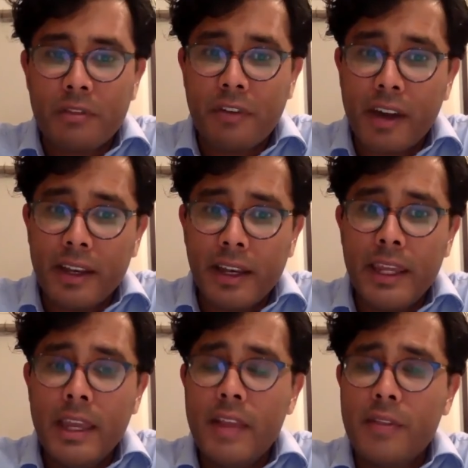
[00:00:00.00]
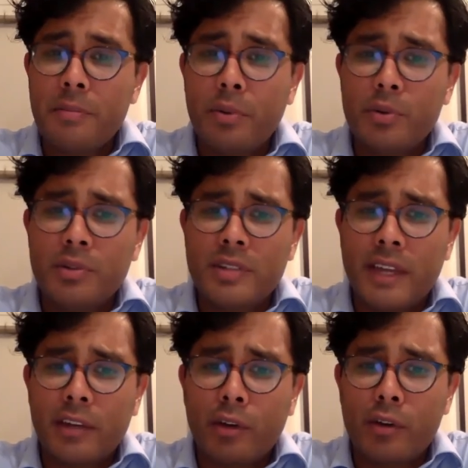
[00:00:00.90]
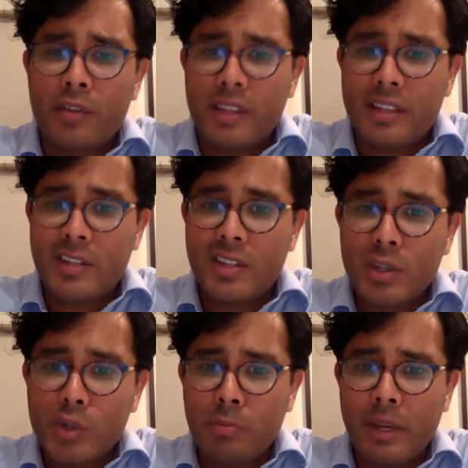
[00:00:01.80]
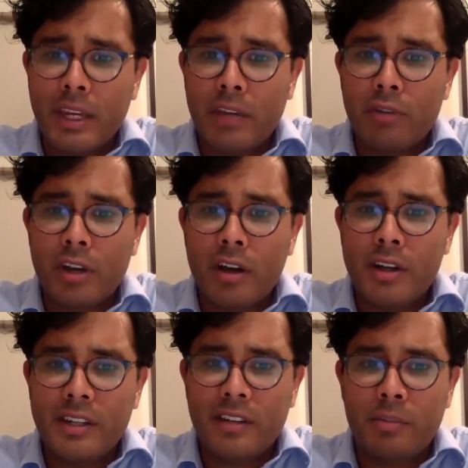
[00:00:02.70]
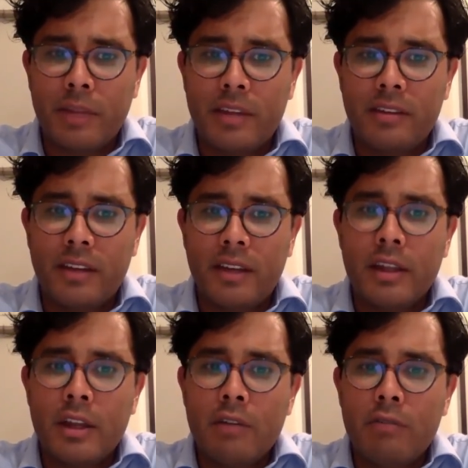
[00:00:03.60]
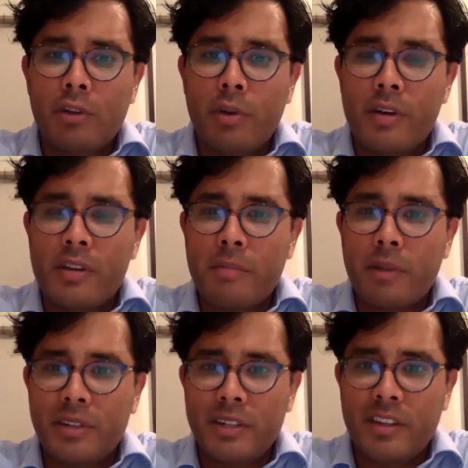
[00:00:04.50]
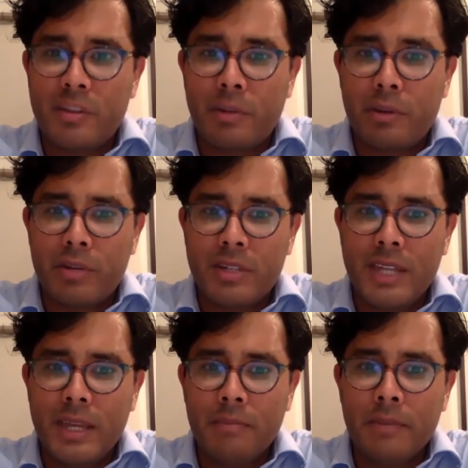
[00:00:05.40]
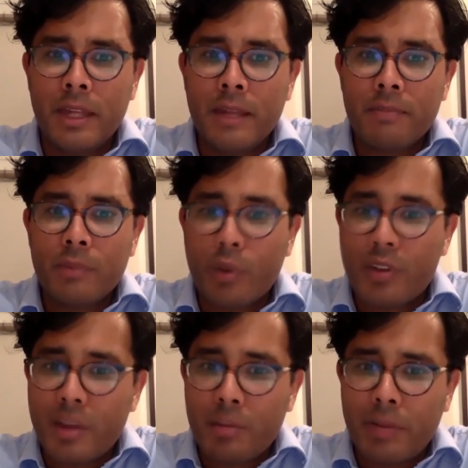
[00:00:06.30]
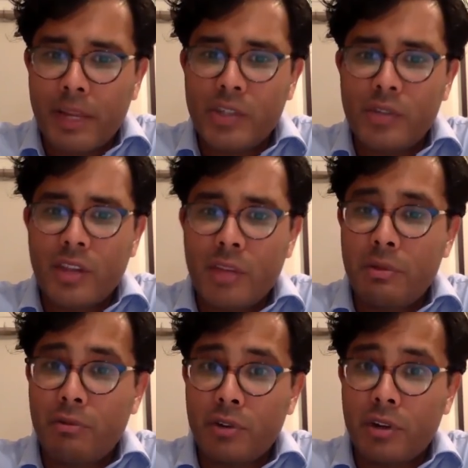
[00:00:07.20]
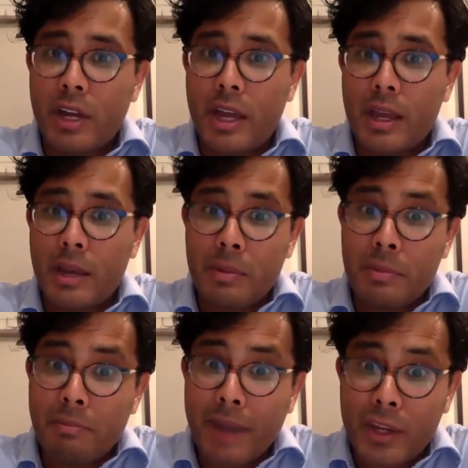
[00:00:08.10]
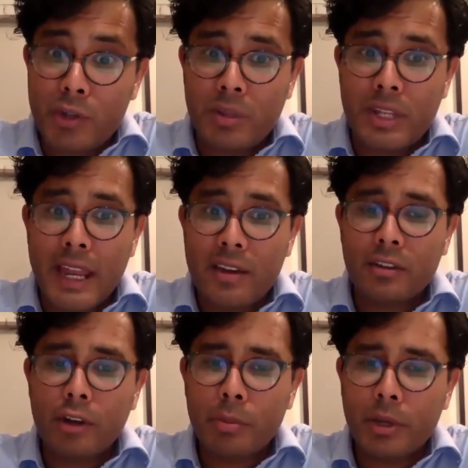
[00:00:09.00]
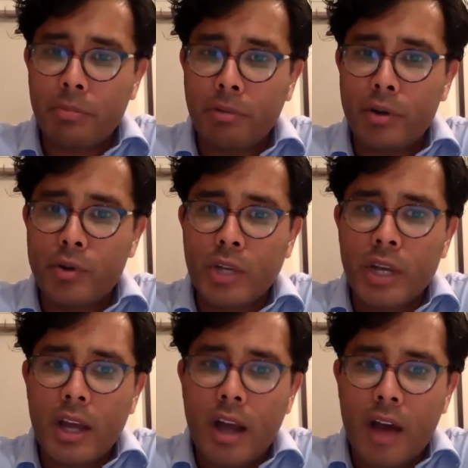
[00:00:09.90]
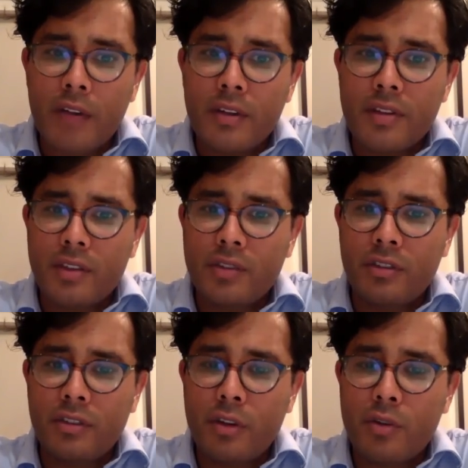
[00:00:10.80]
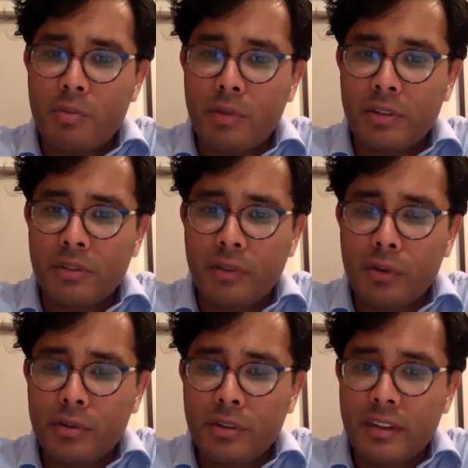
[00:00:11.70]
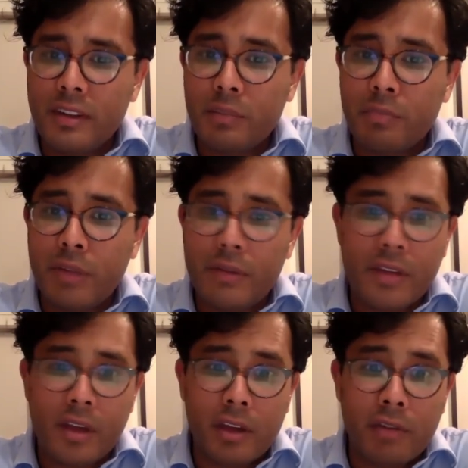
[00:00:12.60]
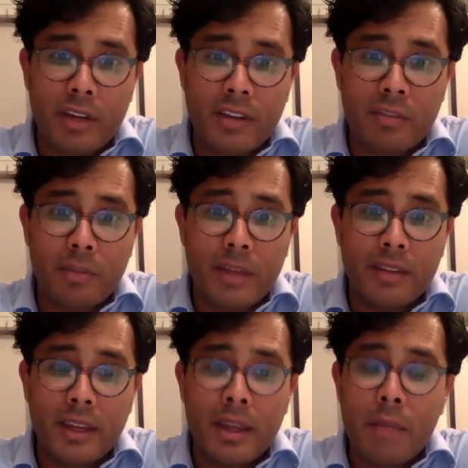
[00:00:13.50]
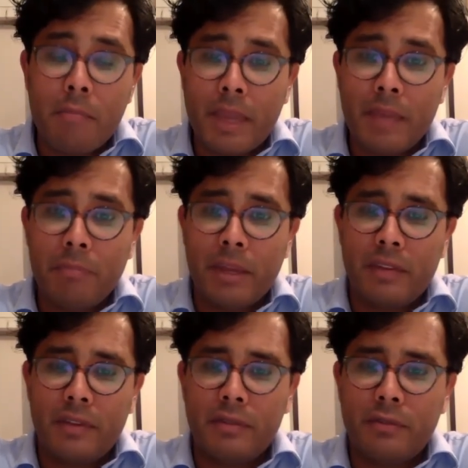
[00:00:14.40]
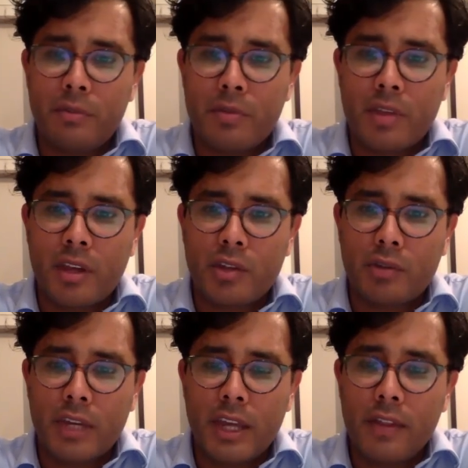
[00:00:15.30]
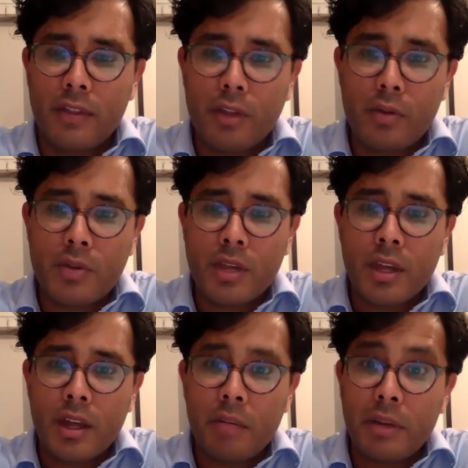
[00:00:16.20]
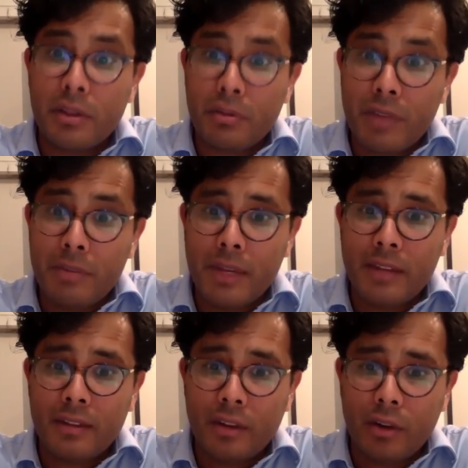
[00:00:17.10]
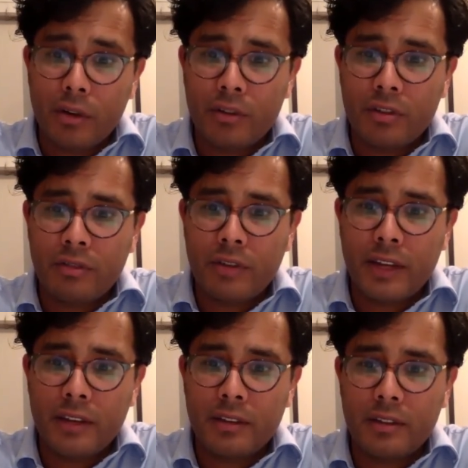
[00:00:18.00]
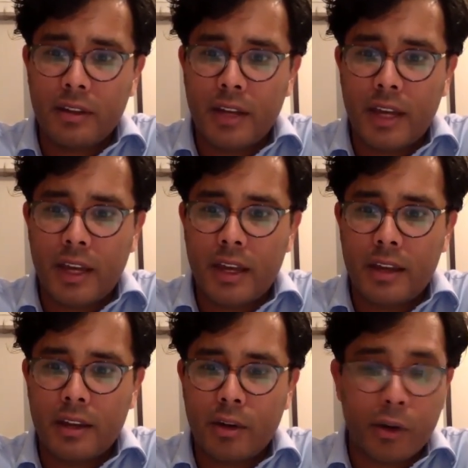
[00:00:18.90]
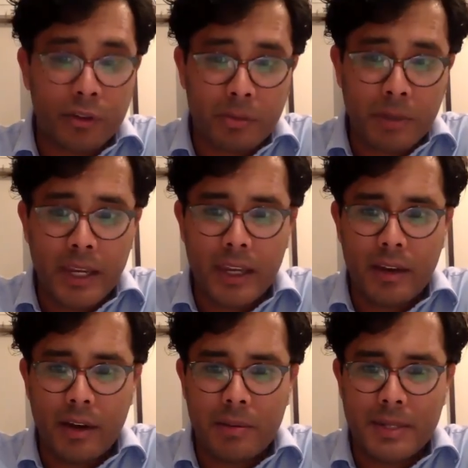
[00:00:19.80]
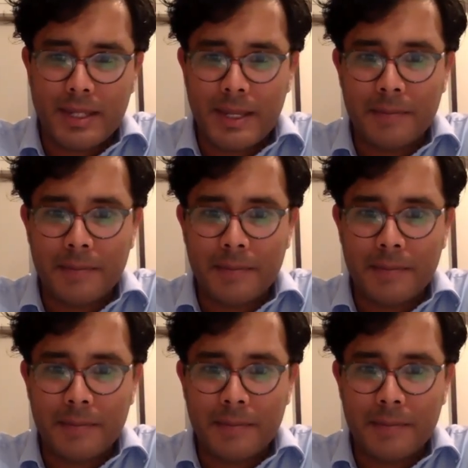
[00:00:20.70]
Finally, it's important to acknowledge that decision-making regarding dysplasia requires a multidisciplinary team. While some patients can be managed with an endoscopic approach, others, such as those with multifocal disease and previous high-grade dysplasia, may benefit from surgery. And those are my 3 minutes on surveillance colonoscopy in IBD.